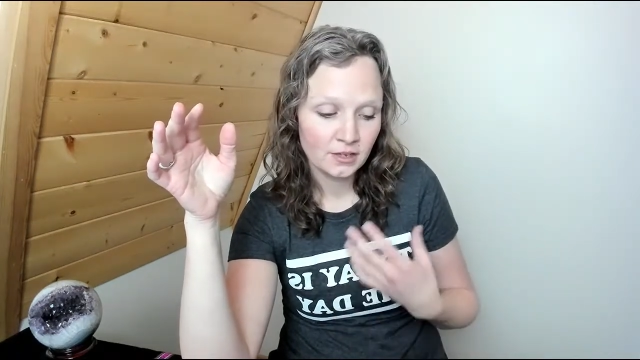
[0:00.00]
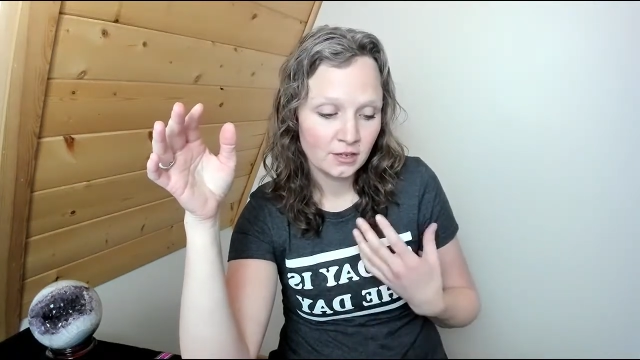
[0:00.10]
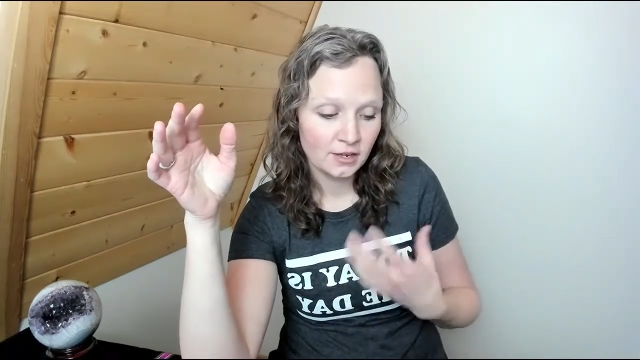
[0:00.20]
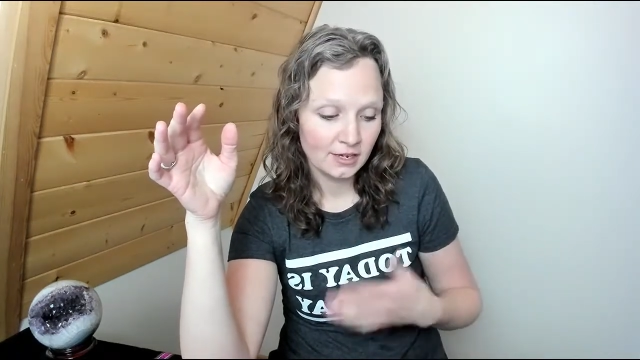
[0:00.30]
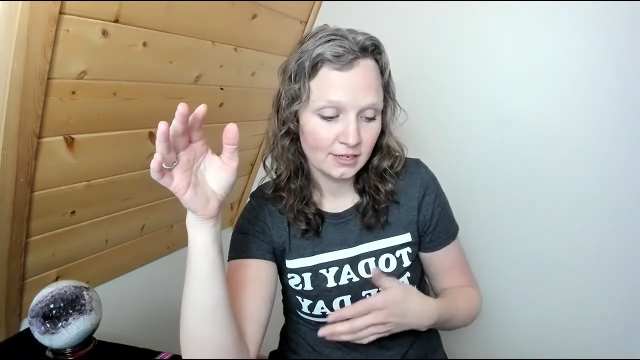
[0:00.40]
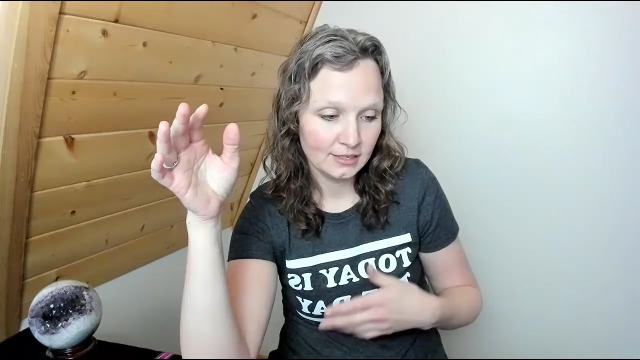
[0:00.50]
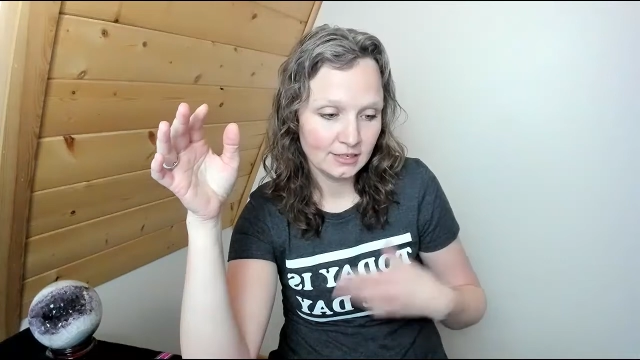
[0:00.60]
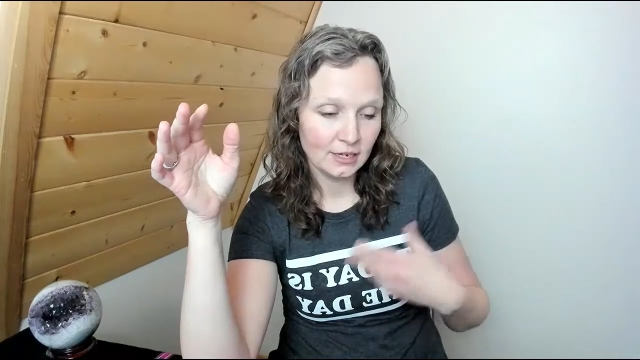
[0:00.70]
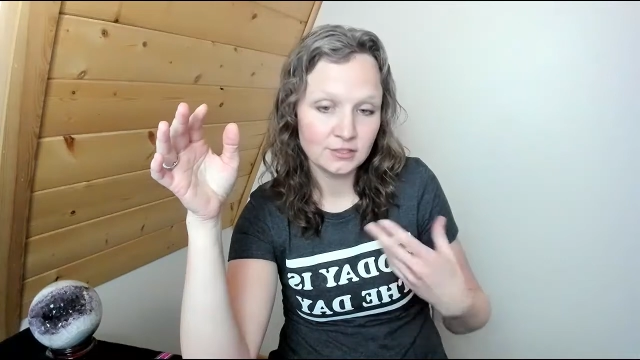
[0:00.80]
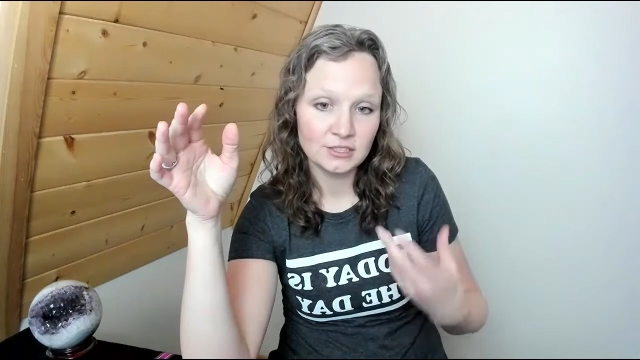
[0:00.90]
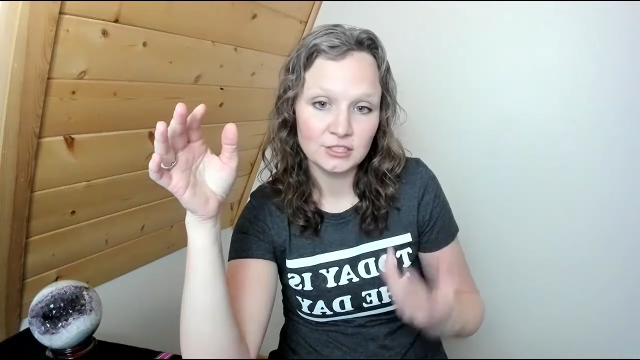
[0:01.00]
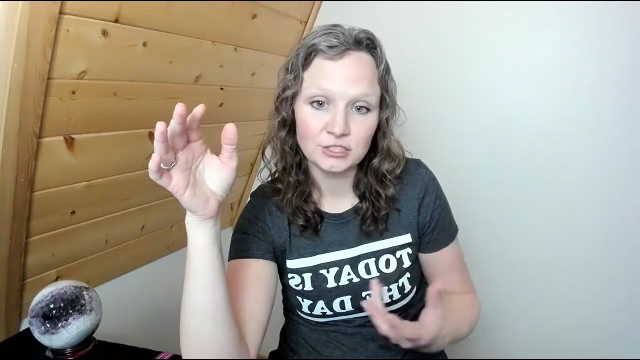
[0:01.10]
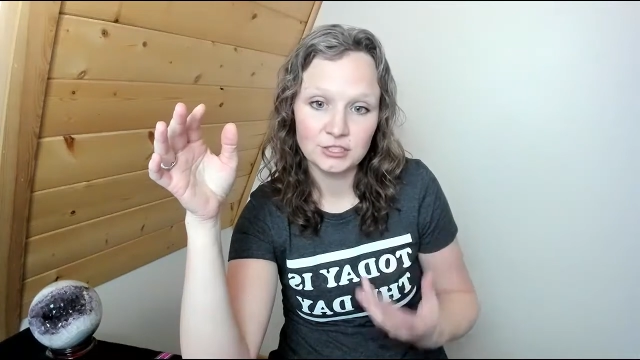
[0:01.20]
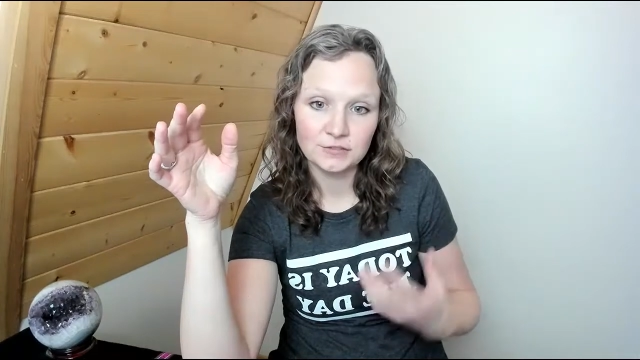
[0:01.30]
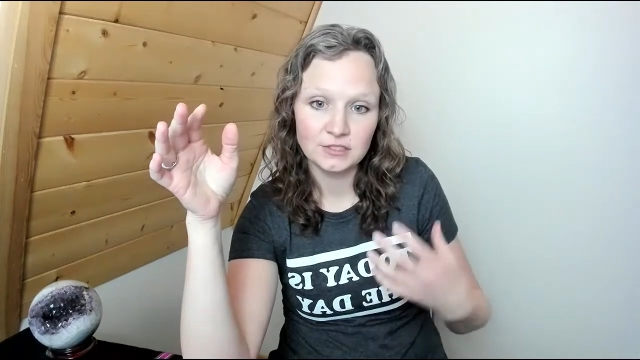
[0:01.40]
And now that it's
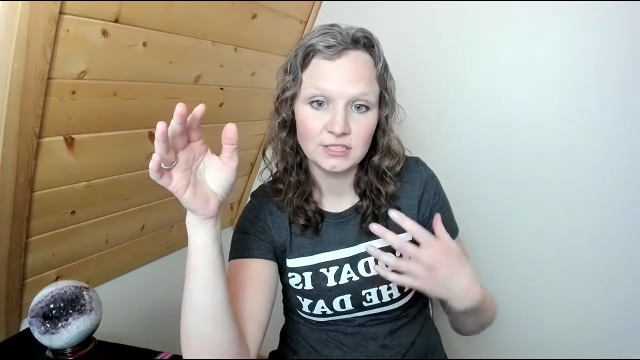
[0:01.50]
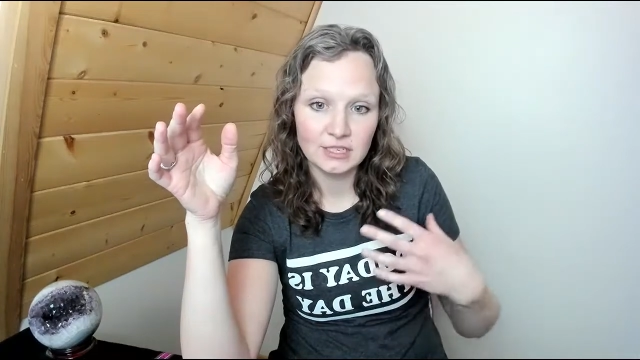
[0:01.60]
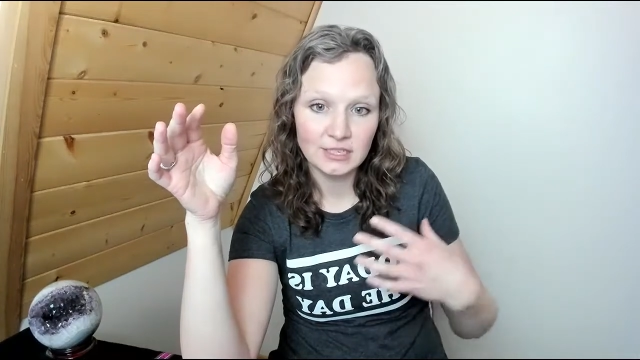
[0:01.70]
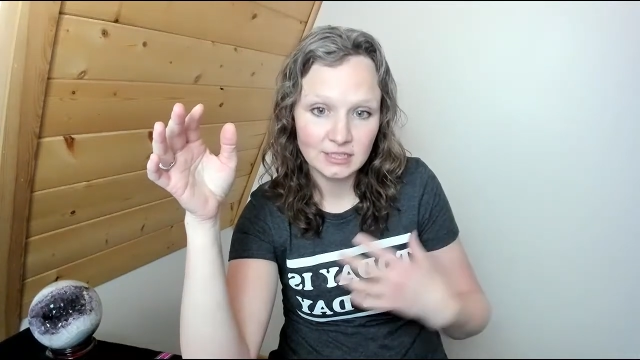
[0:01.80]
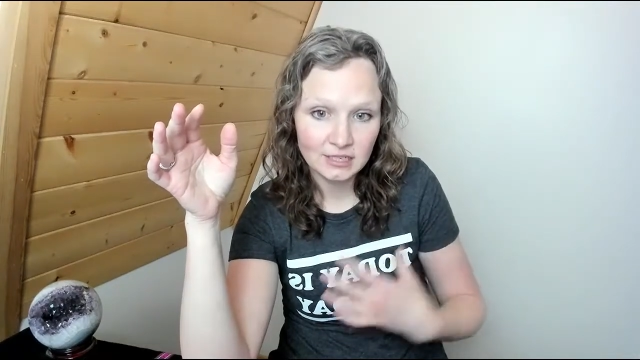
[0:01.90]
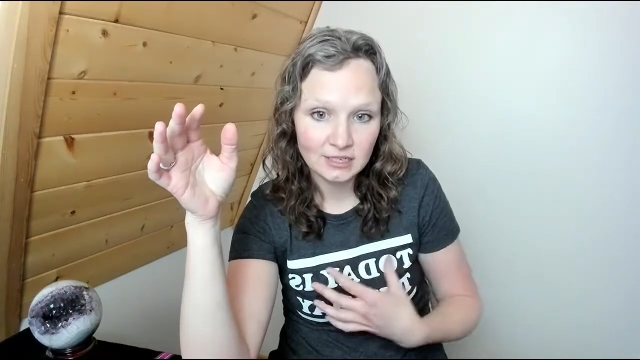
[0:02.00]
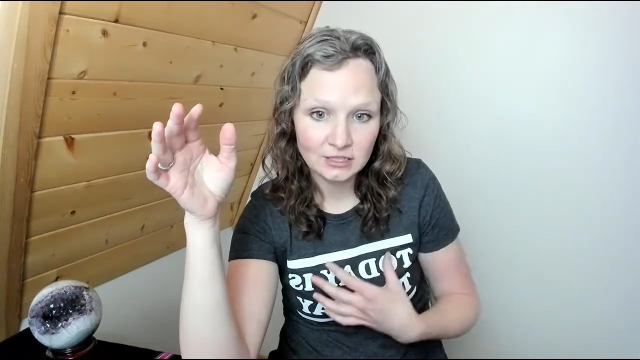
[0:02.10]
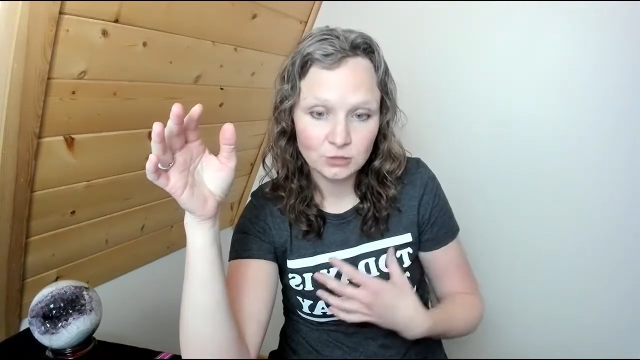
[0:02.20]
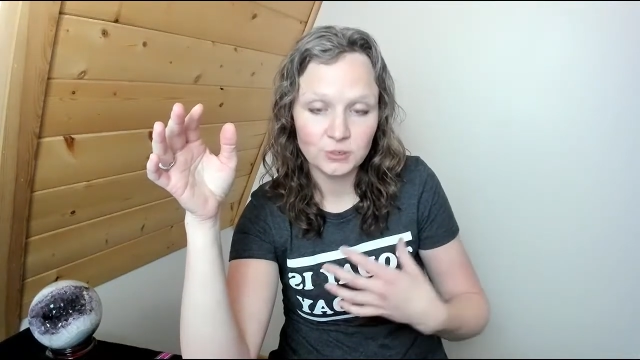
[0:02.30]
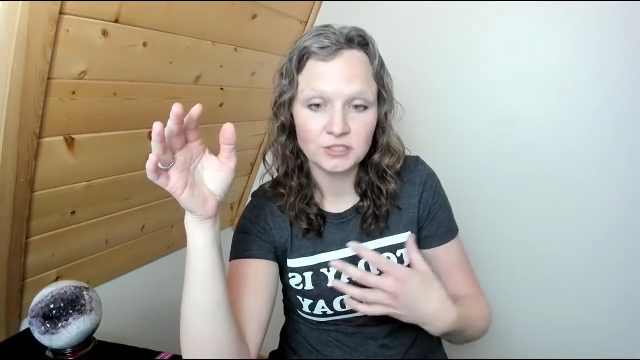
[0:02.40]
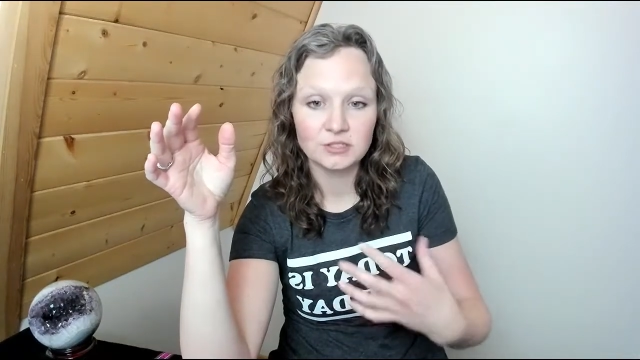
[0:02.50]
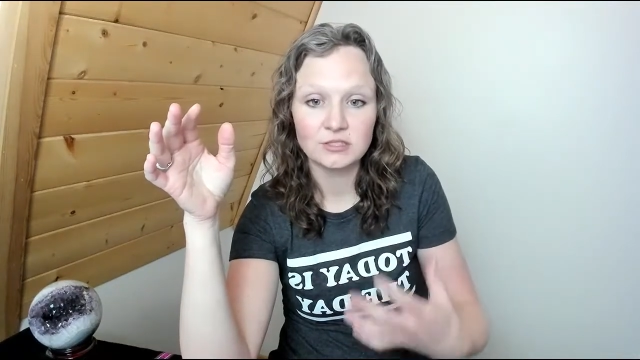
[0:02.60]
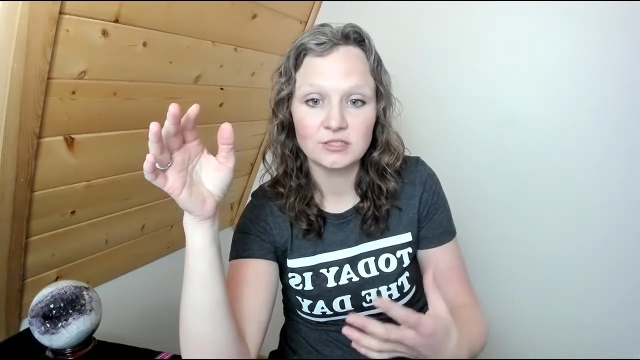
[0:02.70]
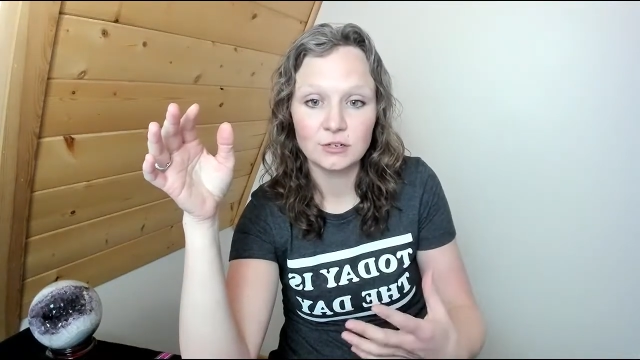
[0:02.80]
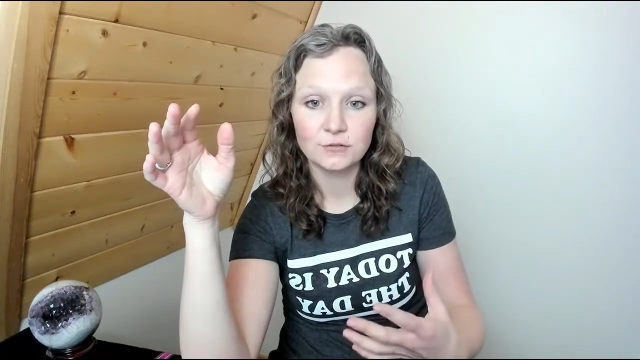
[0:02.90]
shifting, it can express
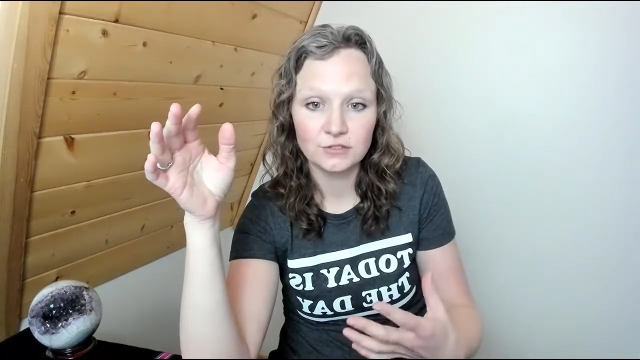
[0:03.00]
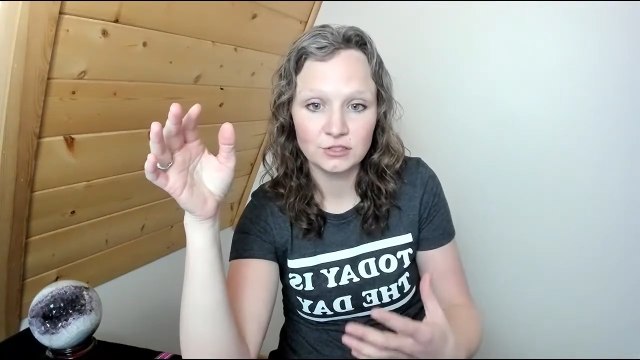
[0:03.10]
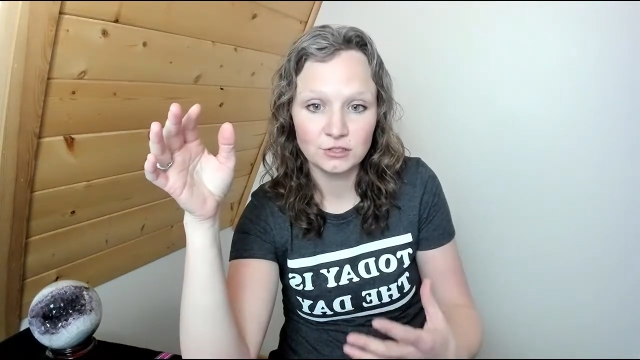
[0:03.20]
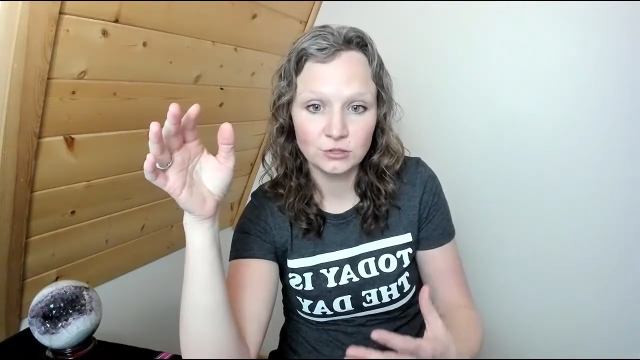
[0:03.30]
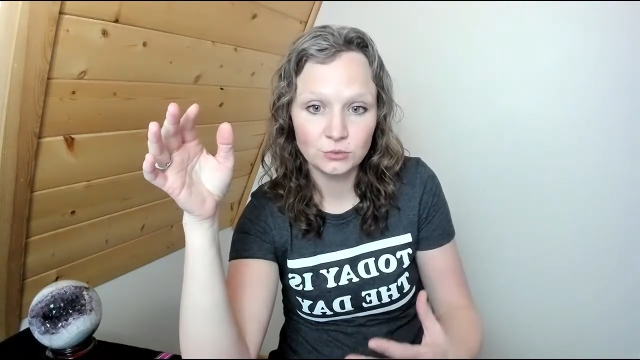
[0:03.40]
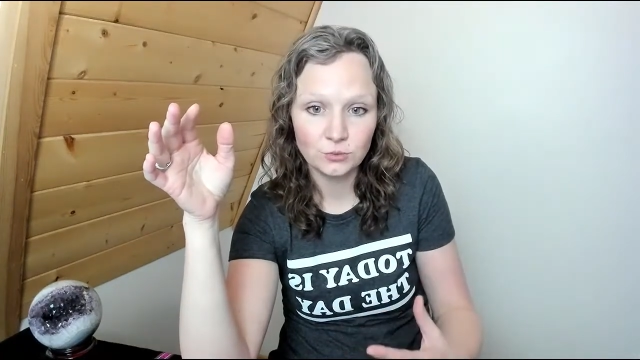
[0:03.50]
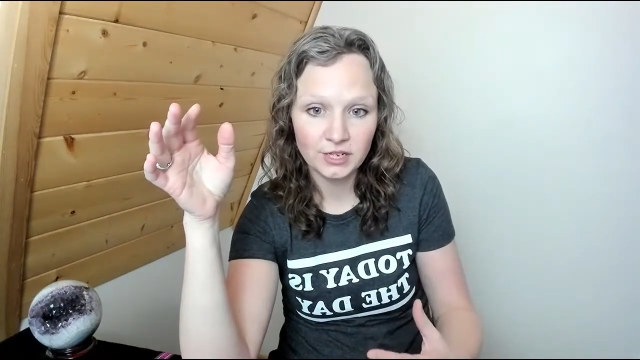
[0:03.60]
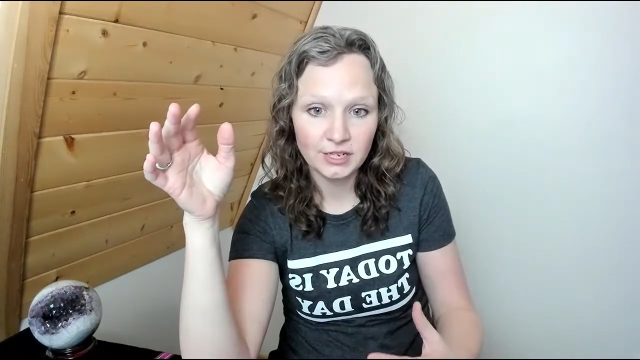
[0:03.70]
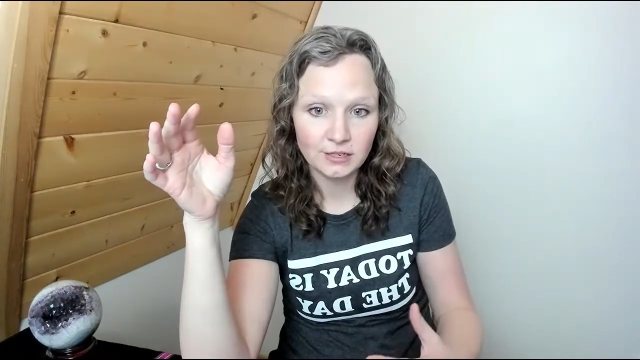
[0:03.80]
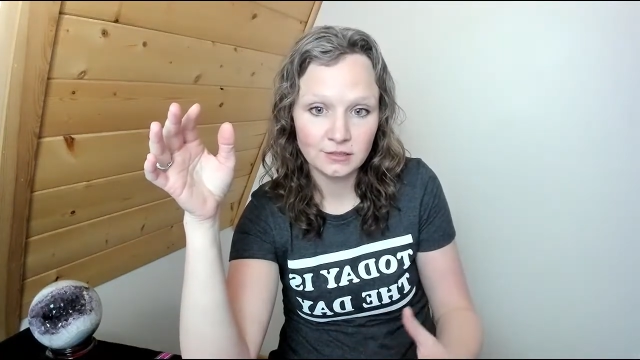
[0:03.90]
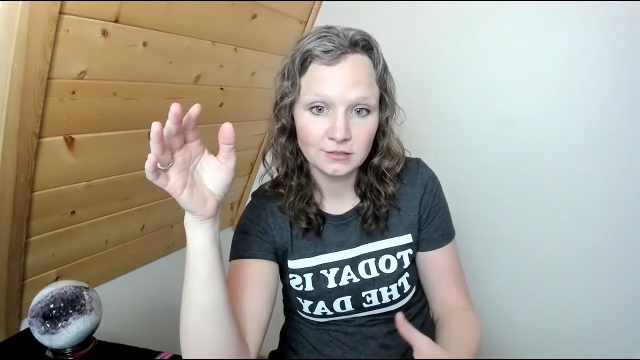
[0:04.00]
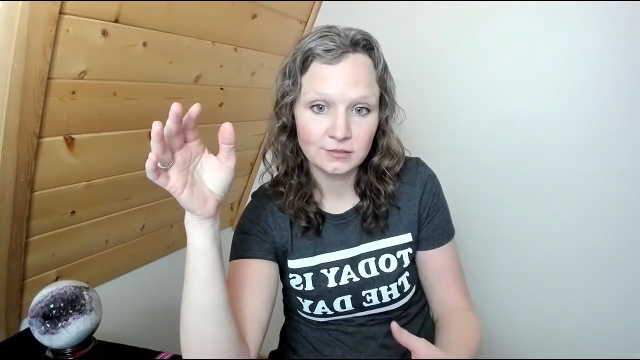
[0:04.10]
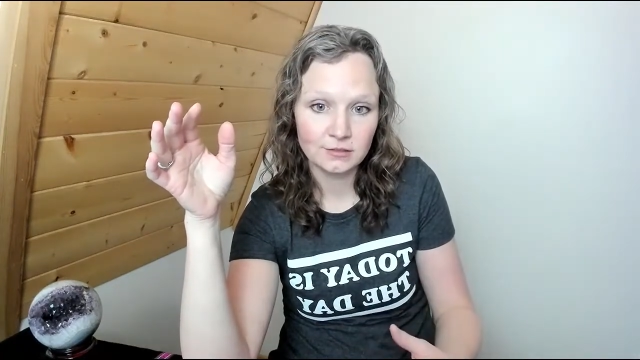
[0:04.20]
itself in a new way.